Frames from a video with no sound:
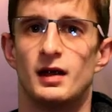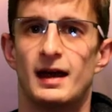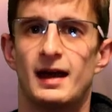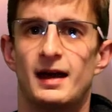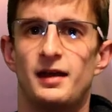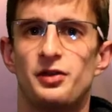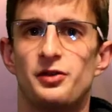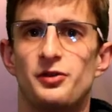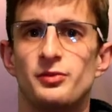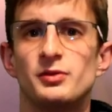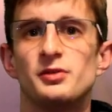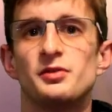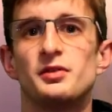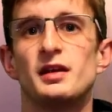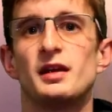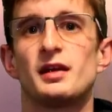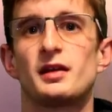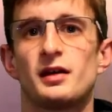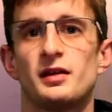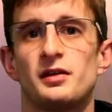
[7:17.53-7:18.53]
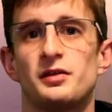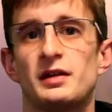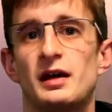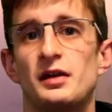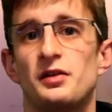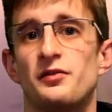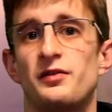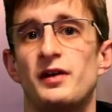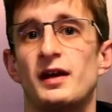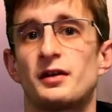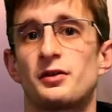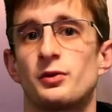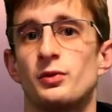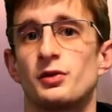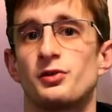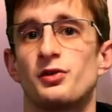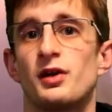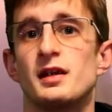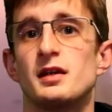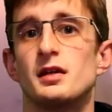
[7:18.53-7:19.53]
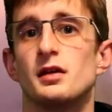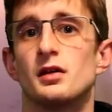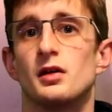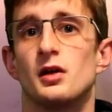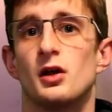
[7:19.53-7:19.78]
and the music and sound effects were great.